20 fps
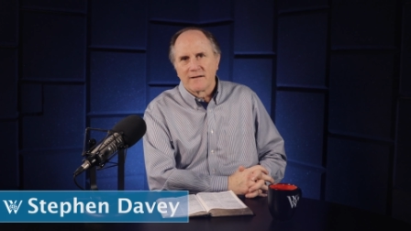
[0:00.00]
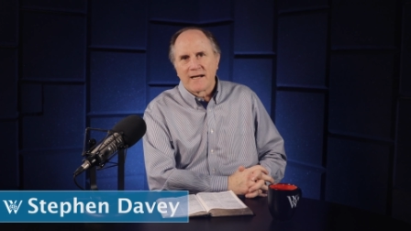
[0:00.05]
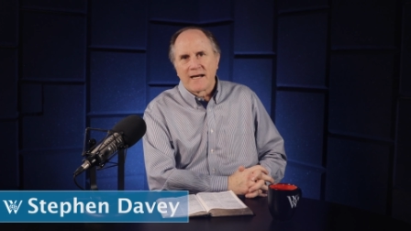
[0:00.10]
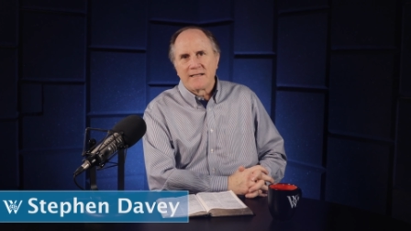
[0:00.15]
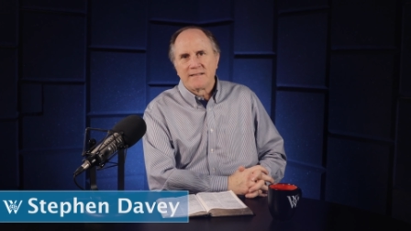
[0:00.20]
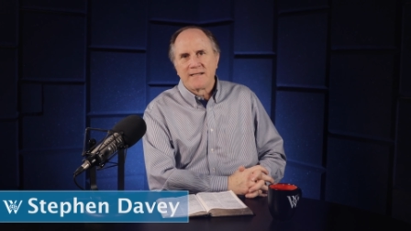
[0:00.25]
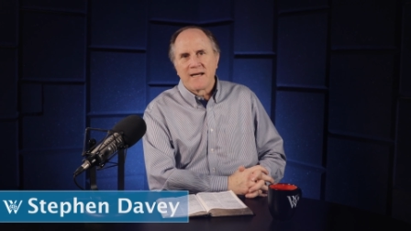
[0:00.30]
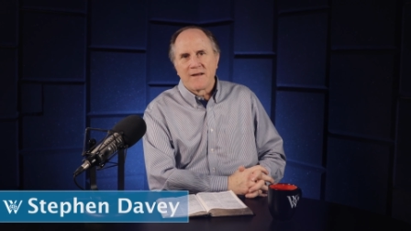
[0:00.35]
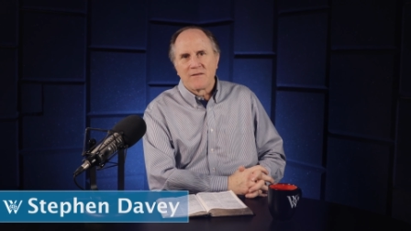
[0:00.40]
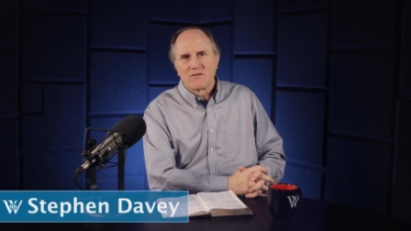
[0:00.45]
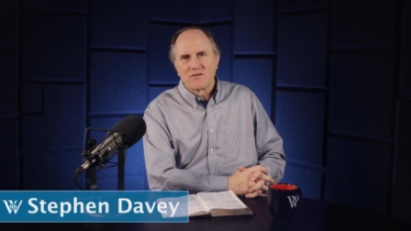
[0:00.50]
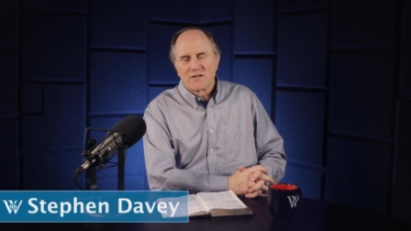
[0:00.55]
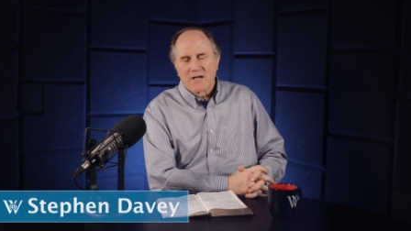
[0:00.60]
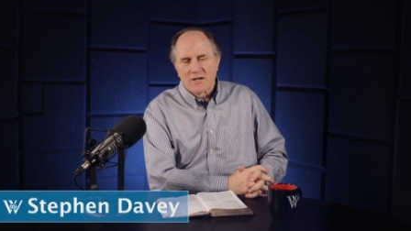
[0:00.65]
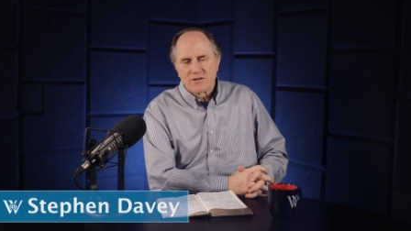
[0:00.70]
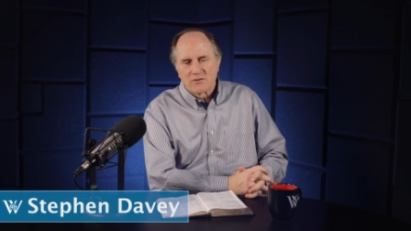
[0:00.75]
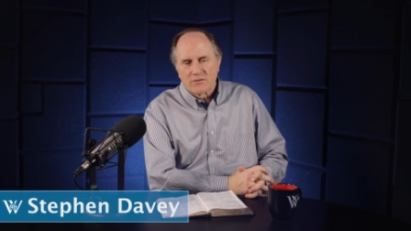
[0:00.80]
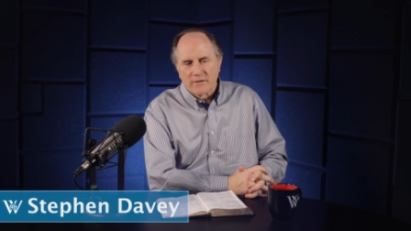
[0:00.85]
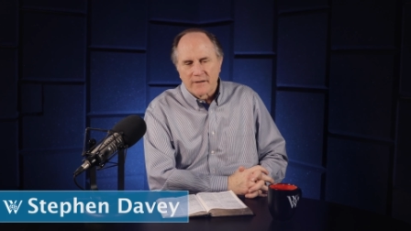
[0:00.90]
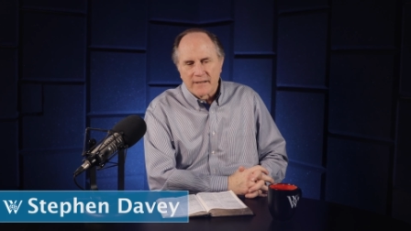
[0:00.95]
an eighteenth
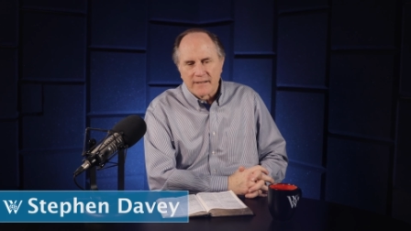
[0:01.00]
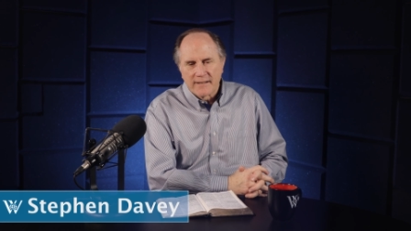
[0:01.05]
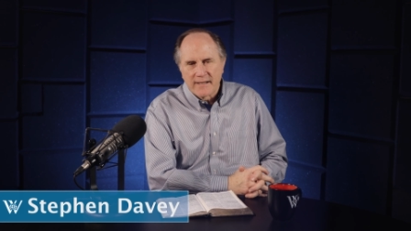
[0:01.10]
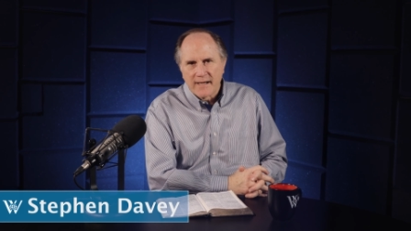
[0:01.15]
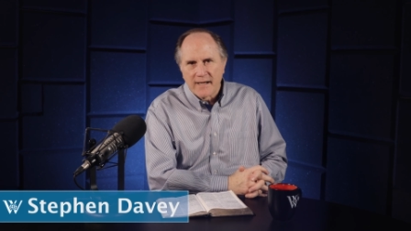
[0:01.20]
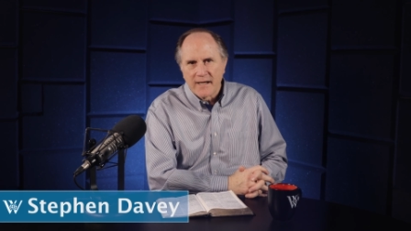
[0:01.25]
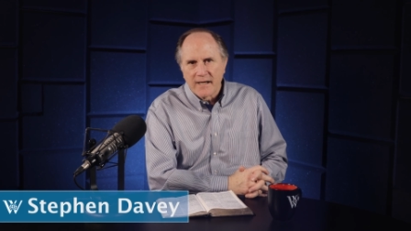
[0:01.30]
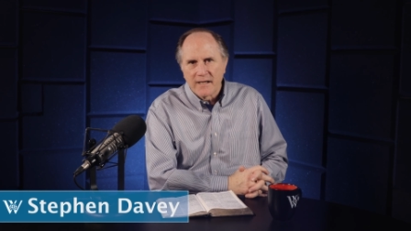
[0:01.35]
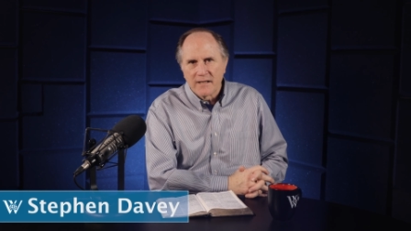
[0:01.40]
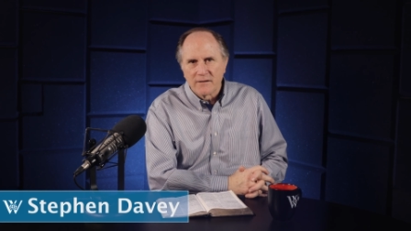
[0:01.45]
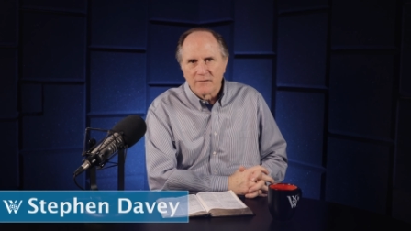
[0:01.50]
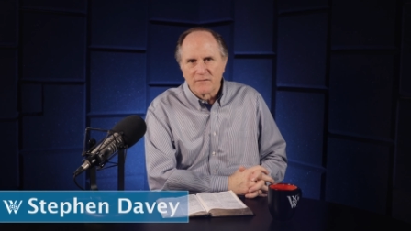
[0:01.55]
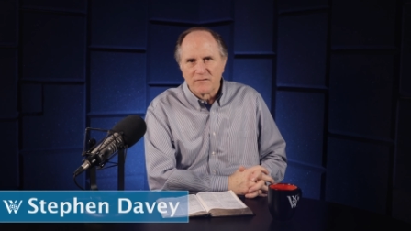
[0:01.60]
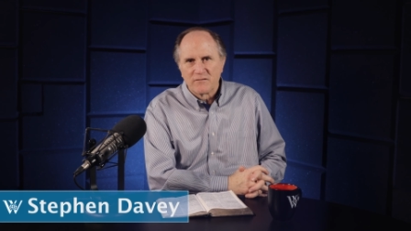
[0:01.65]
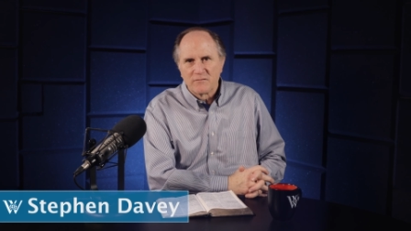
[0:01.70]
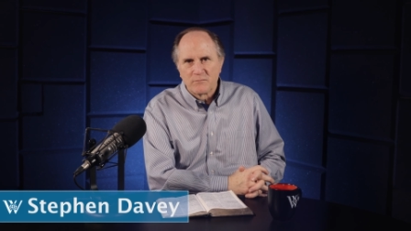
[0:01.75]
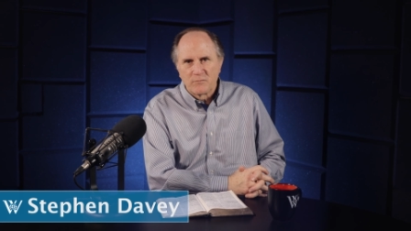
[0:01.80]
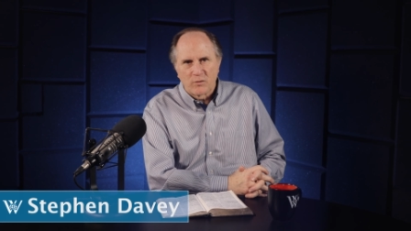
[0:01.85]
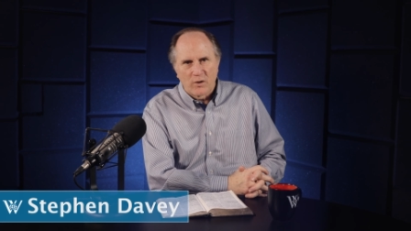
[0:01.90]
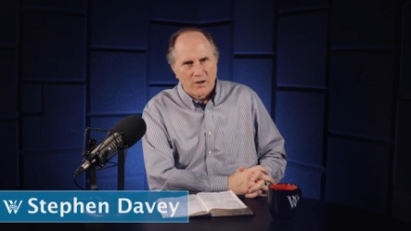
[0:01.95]
century king of
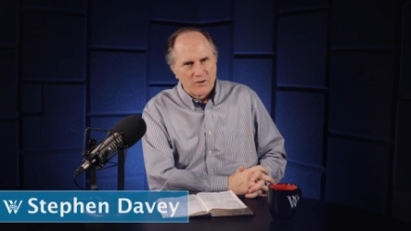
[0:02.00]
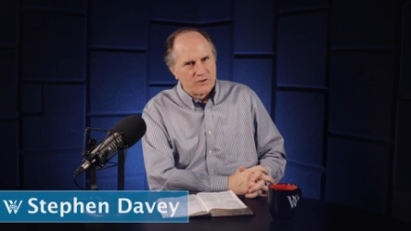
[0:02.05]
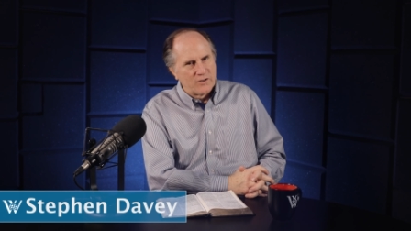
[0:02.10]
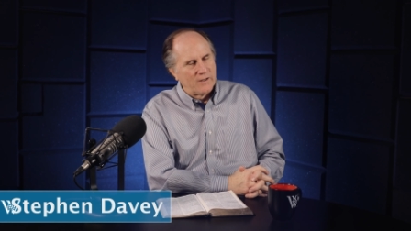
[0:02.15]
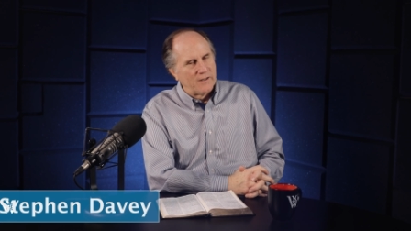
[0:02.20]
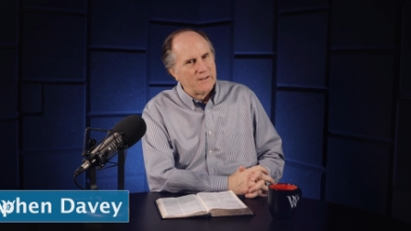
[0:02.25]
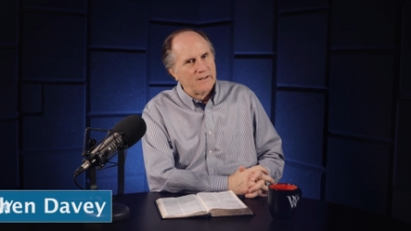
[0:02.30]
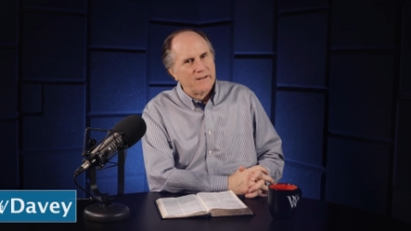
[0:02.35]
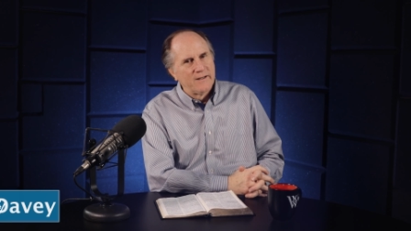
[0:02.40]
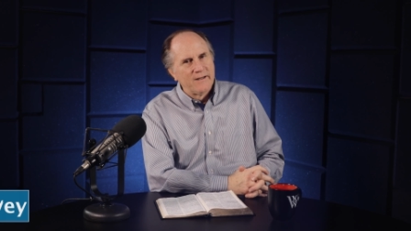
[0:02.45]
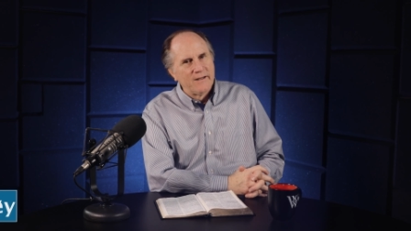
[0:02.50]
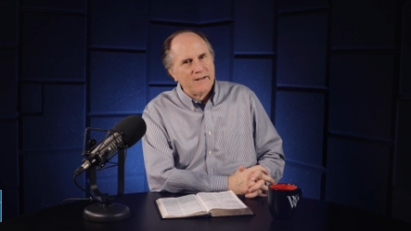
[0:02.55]
Prussia.